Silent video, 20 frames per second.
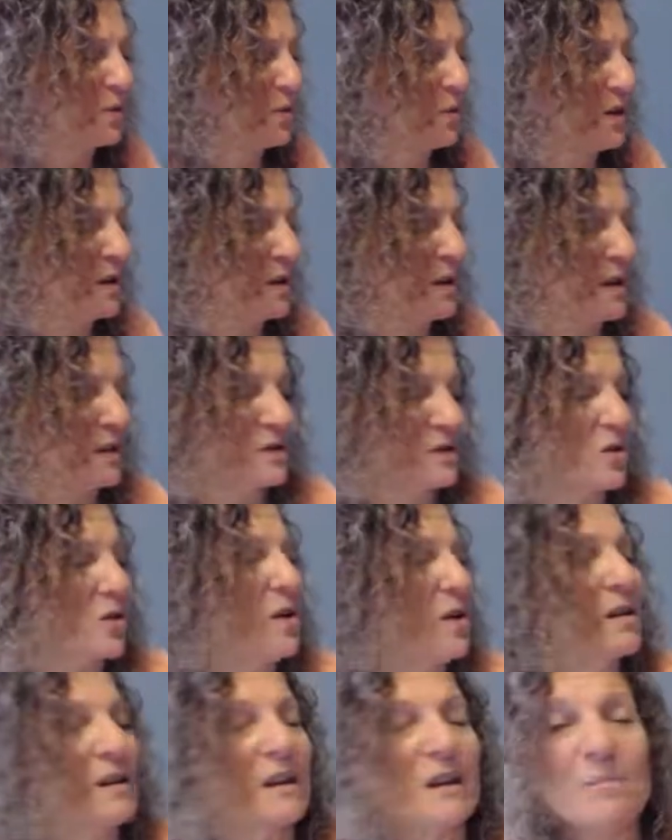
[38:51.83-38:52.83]
it's
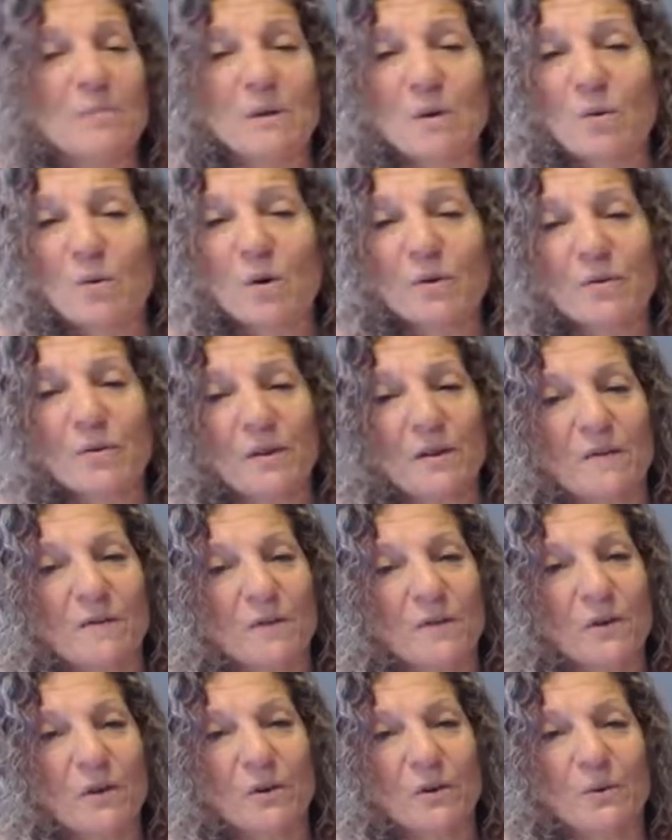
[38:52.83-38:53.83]
all going to be worth it
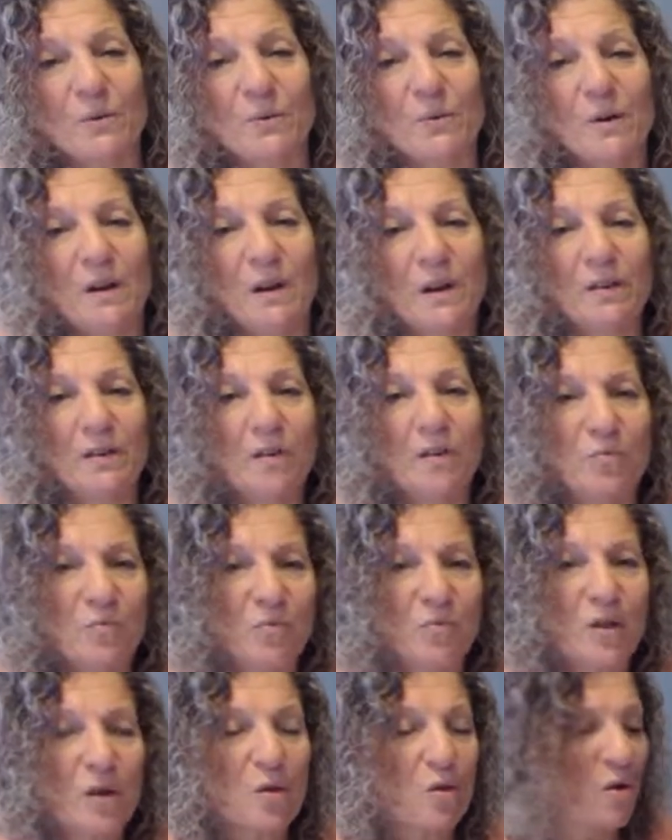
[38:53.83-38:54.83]
for you in
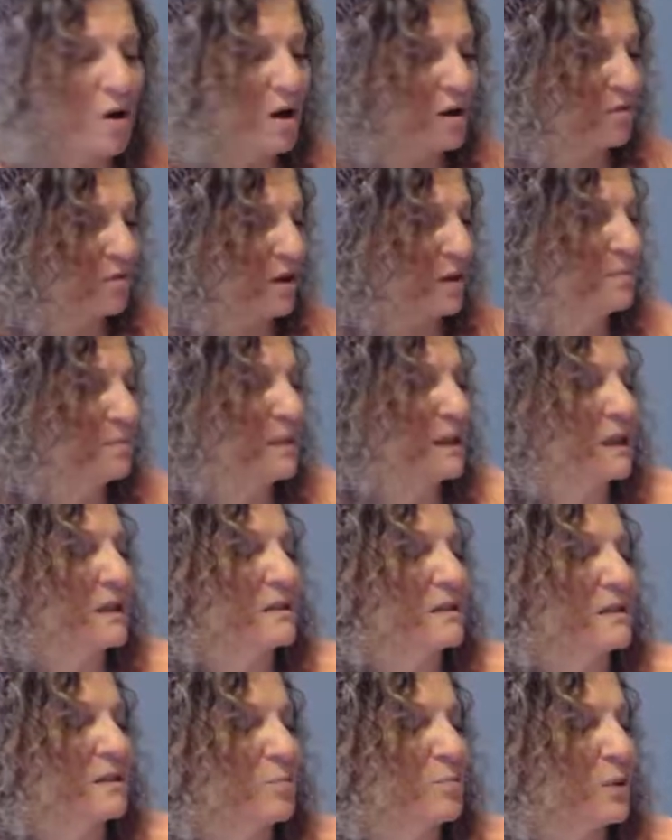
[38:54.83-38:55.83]
the long run,
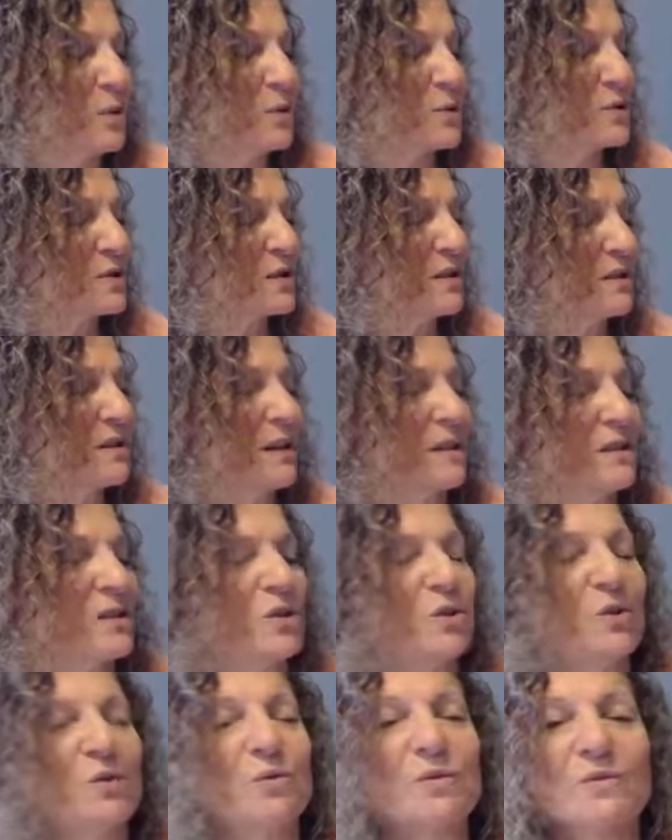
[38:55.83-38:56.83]
because the person that the
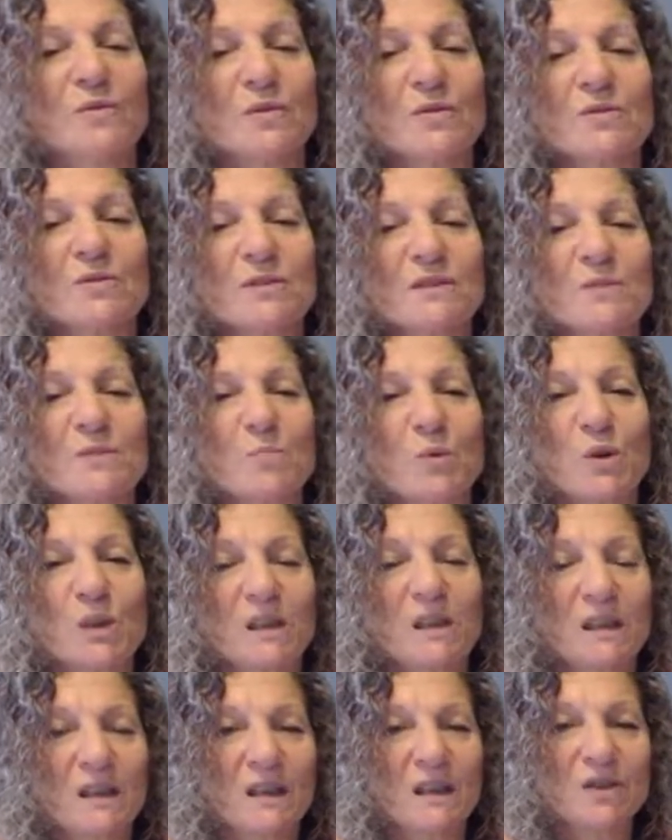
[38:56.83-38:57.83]
universe is
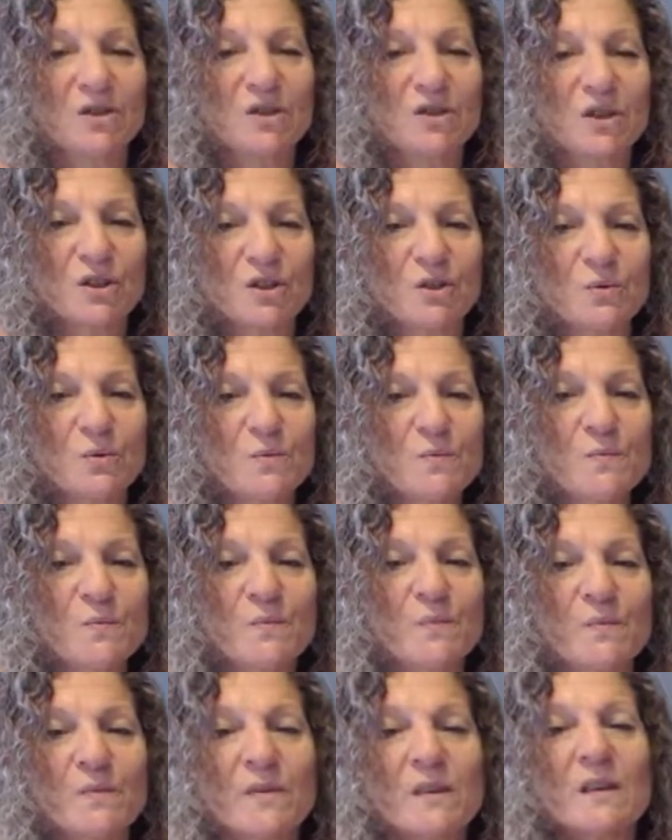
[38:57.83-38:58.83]
bringing into you
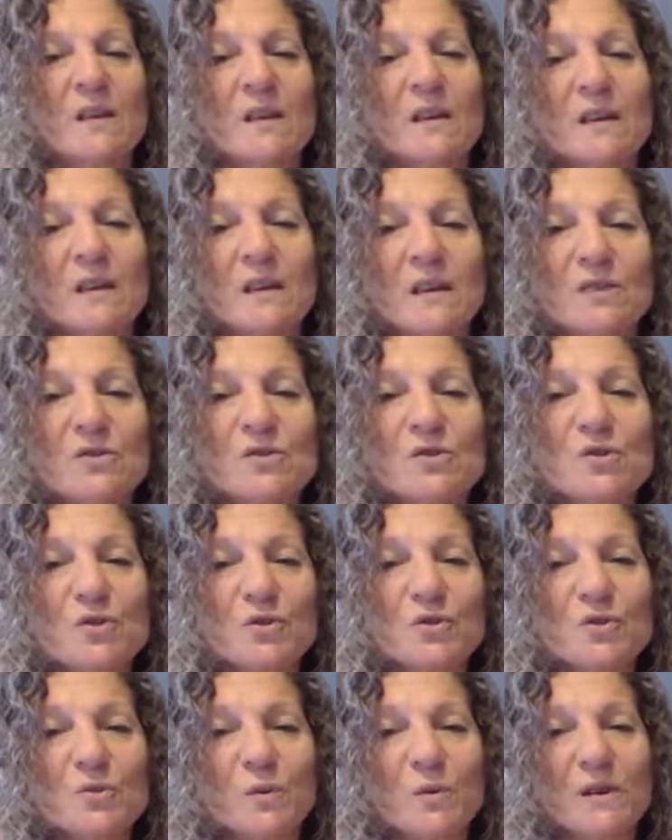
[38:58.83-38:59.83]
is
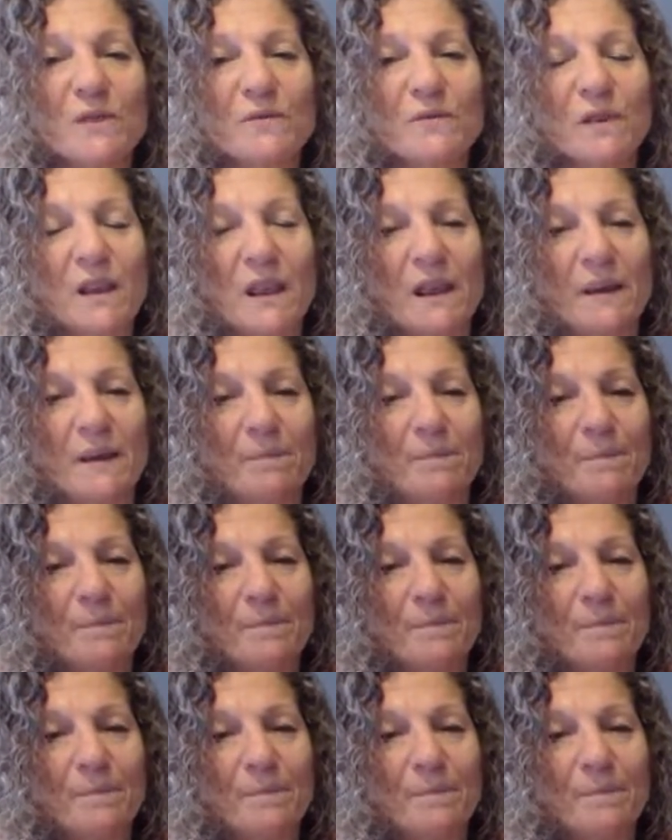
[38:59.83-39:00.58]
your twin flame.